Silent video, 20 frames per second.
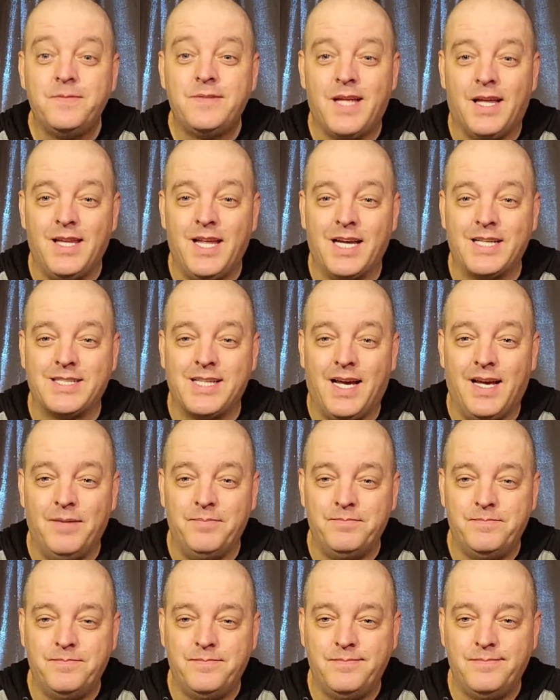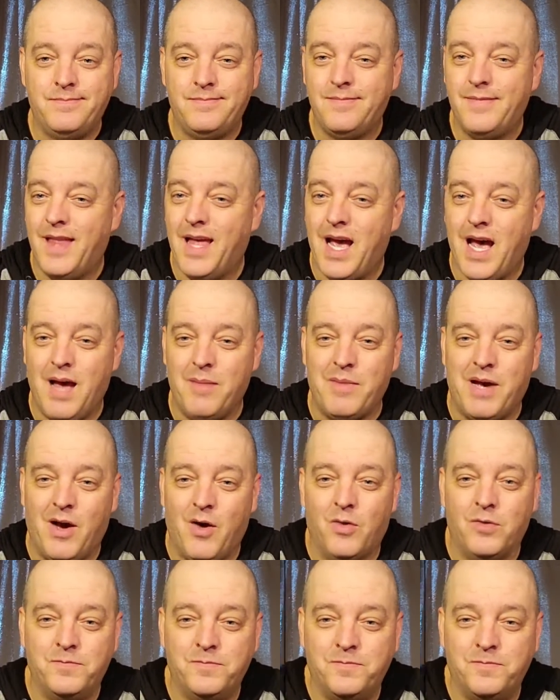Till next time, I'm out.